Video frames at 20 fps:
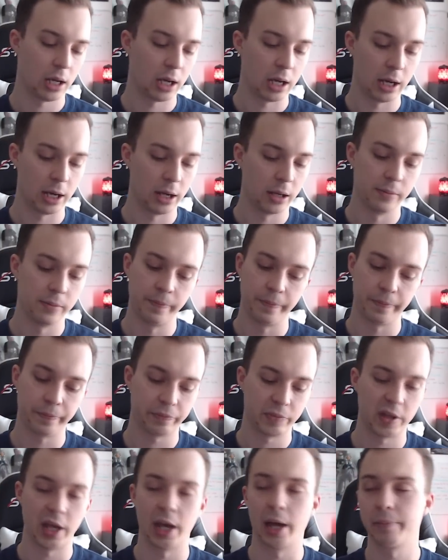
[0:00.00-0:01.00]
um,
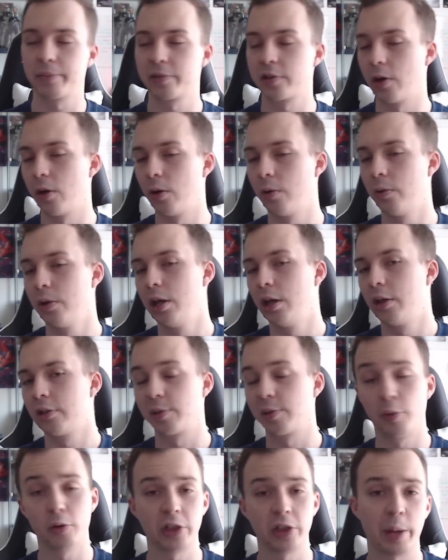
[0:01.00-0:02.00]
yeah. So
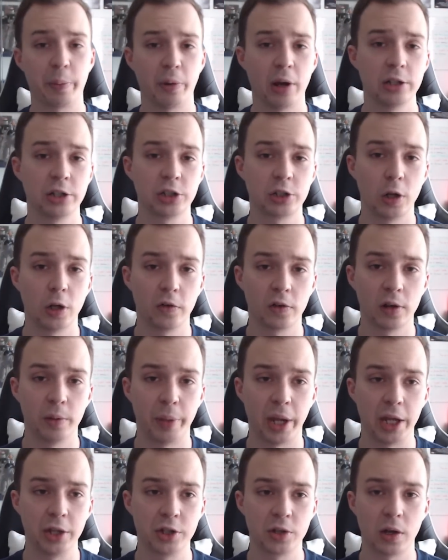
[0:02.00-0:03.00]
support that project over
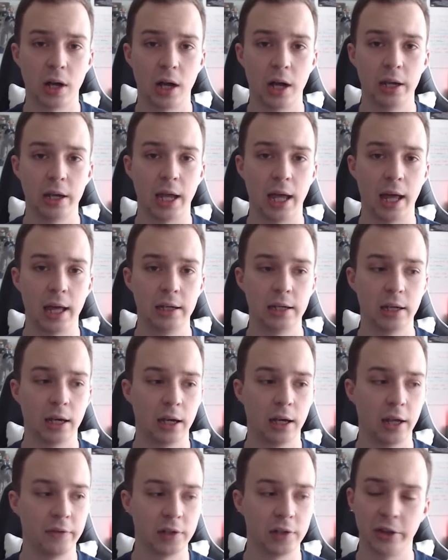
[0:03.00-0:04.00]
on Patreon, and
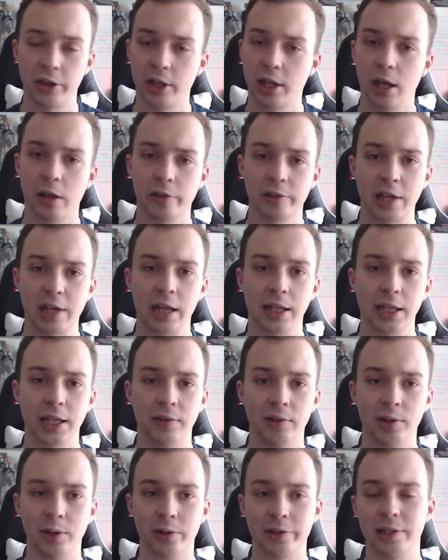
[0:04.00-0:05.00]
uh, if nothing else, take
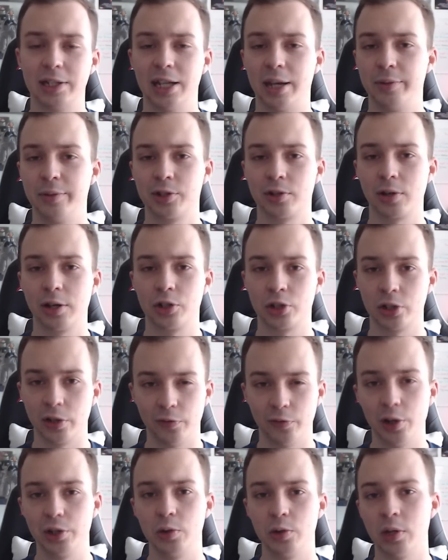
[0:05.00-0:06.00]
this video as a demonstration
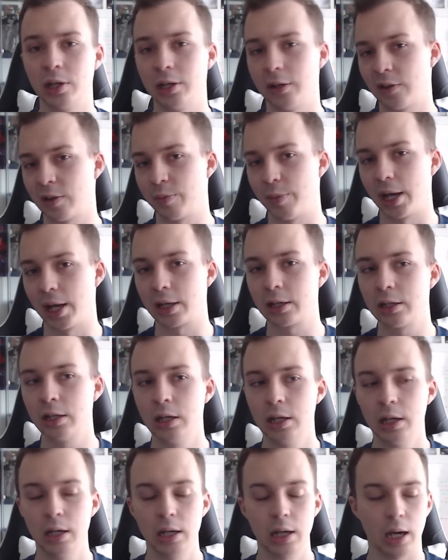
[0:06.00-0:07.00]
of what you can expect.
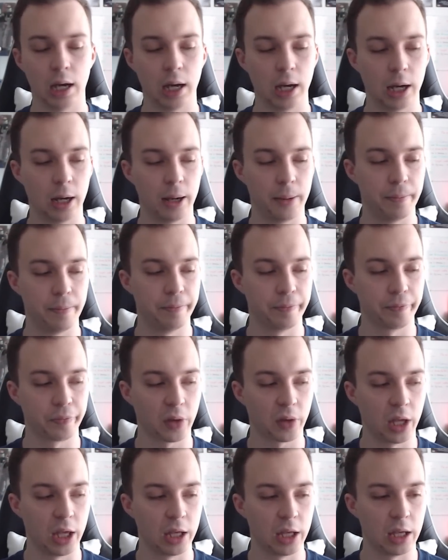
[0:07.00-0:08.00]
Um,
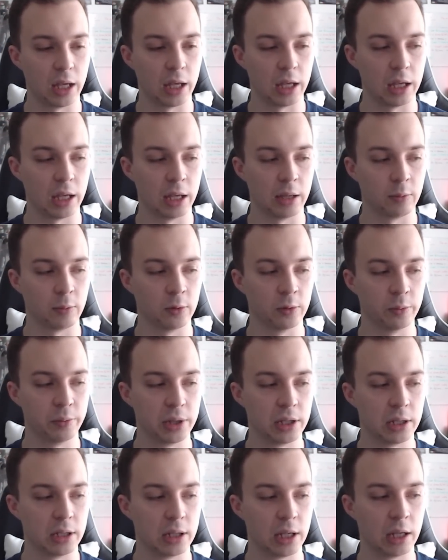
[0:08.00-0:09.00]
it, it, it will
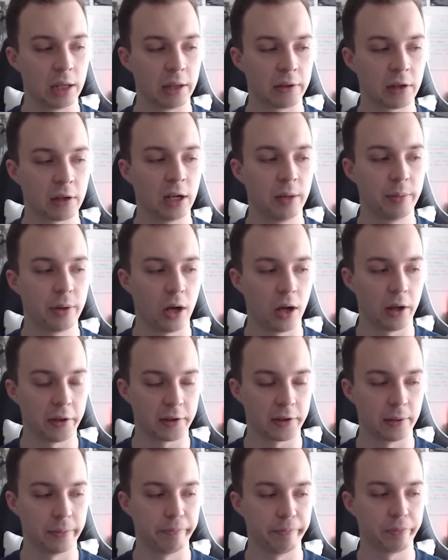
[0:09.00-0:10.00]
be, it's going to be
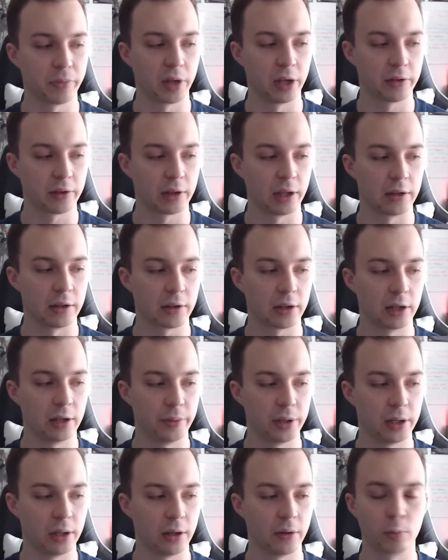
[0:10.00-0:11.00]
awesome. It's, it's going
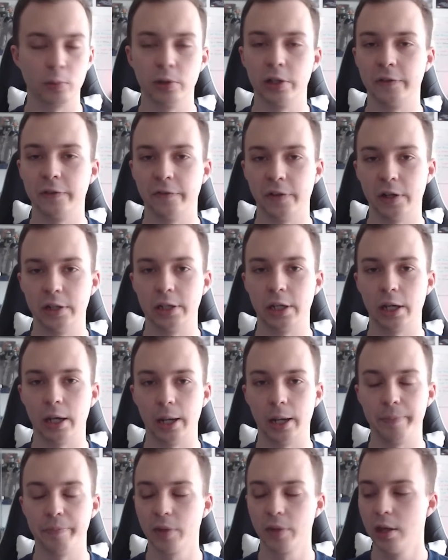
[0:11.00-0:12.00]
to be a really fun
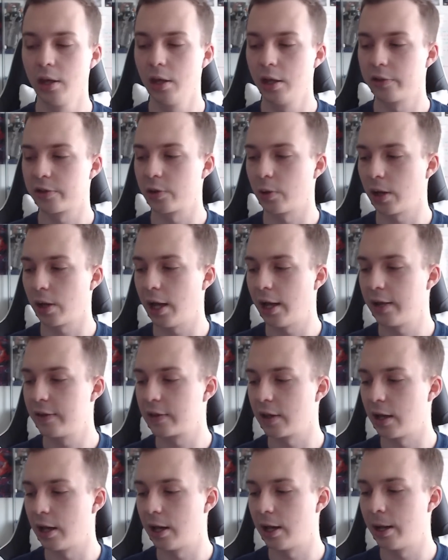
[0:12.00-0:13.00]
time. So
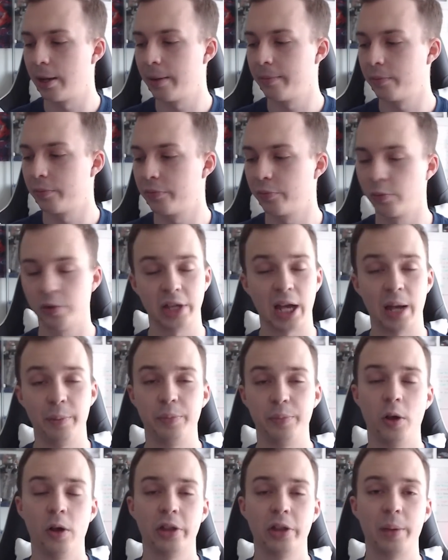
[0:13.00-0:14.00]
guys, um, with
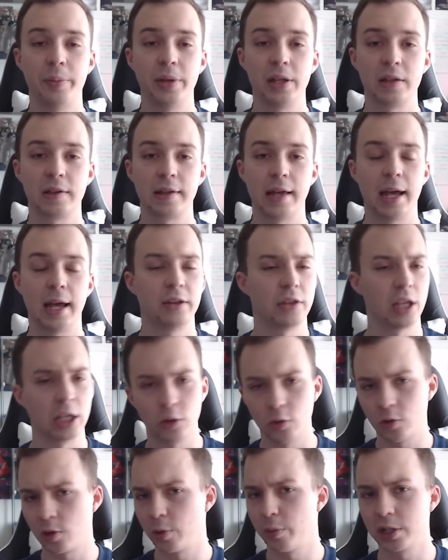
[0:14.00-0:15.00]
that, all that being said,
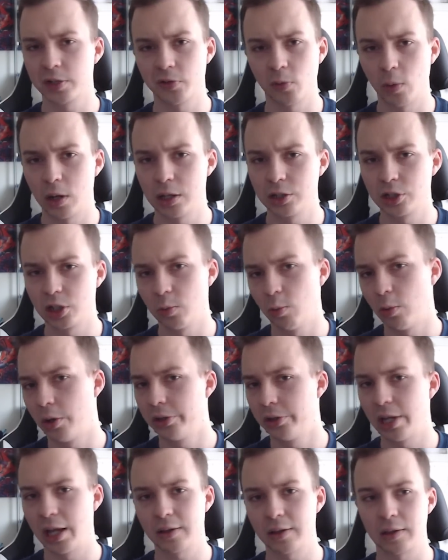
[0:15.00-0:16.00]
thank you so much for watching
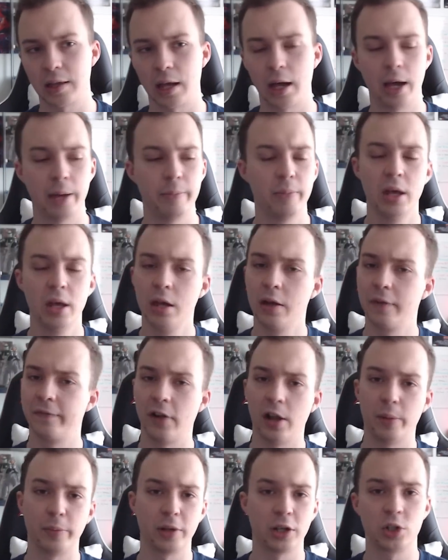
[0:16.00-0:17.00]
one last time.
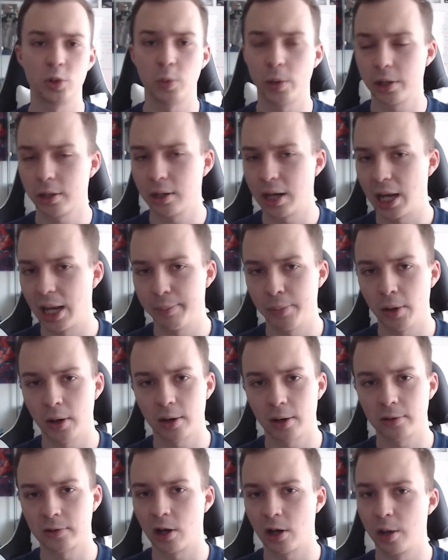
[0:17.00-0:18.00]
Follow me on Twitter at
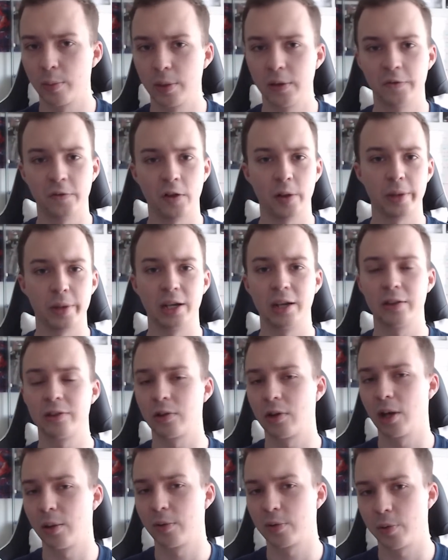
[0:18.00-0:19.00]
Parks Harmon. Follow me on
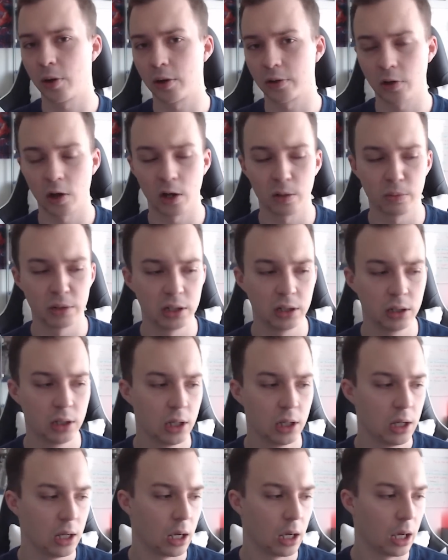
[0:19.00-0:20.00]
Instagram as Parks Harmon.
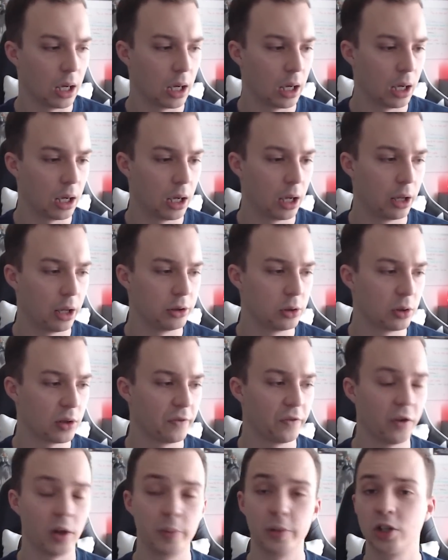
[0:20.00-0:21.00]
Uh, you
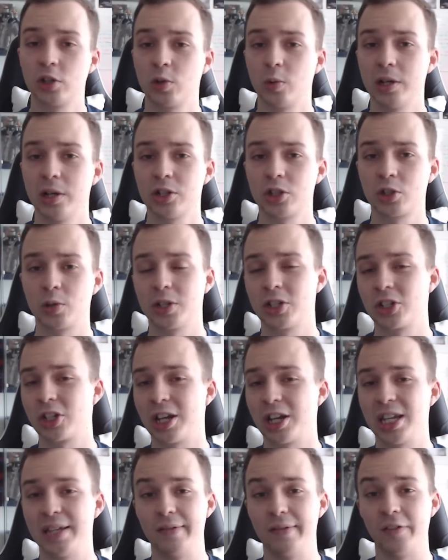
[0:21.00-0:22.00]
can follow me on Twitch,
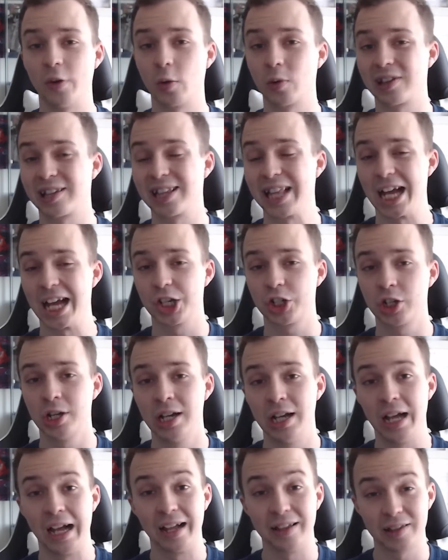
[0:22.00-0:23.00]
twitch.tv forward slash
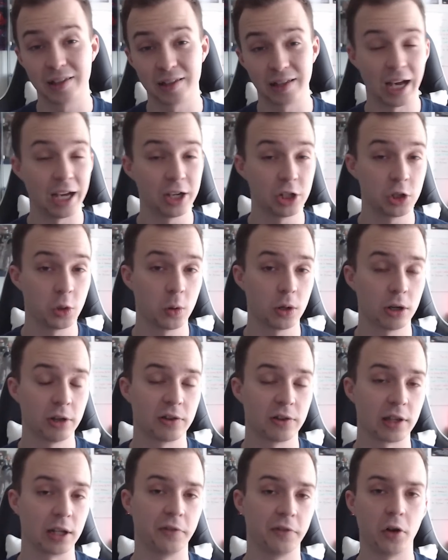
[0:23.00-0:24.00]
Scitor
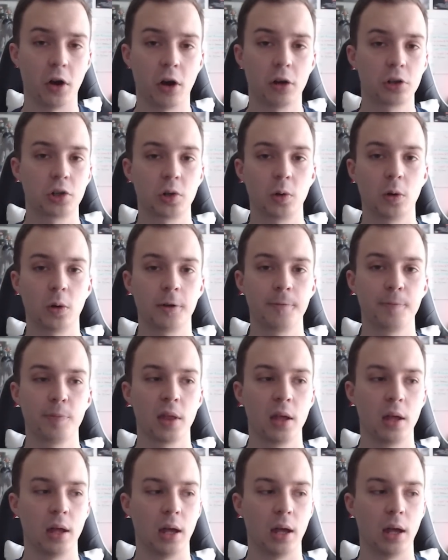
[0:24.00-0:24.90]
instead of ArTorr. Uh,